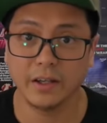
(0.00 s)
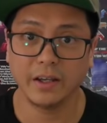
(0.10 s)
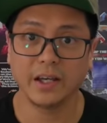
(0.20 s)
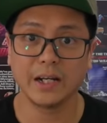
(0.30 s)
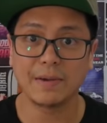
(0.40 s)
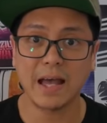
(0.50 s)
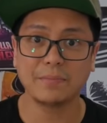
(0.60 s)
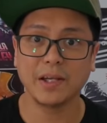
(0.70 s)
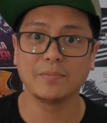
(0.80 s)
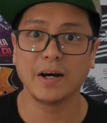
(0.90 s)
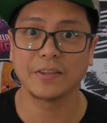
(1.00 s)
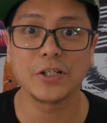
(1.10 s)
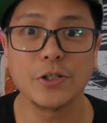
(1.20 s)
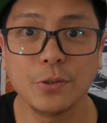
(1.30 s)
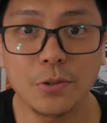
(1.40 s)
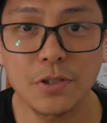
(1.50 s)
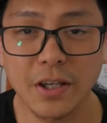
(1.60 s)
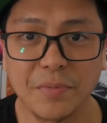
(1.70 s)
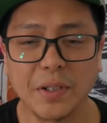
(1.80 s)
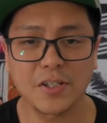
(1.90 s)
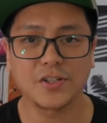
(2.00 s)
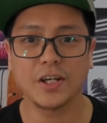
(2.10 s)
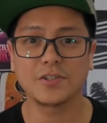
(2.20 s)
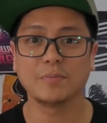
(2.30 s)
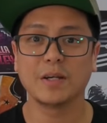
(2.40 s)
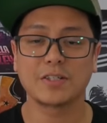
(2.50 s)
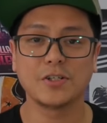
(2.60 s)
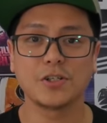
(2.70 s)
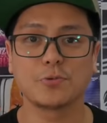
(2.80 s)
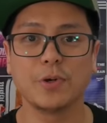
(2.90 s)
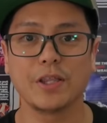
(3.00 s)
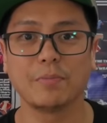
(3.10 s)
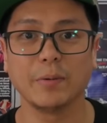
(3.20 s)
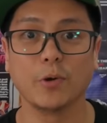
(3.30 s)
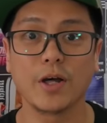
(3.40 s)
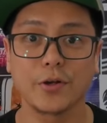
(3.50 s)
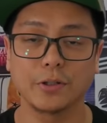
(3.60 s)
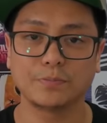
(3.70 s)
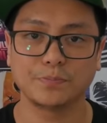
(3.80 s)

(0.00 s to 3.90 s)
And I'm happy about the shoes. I've been exchanging messages with my brother.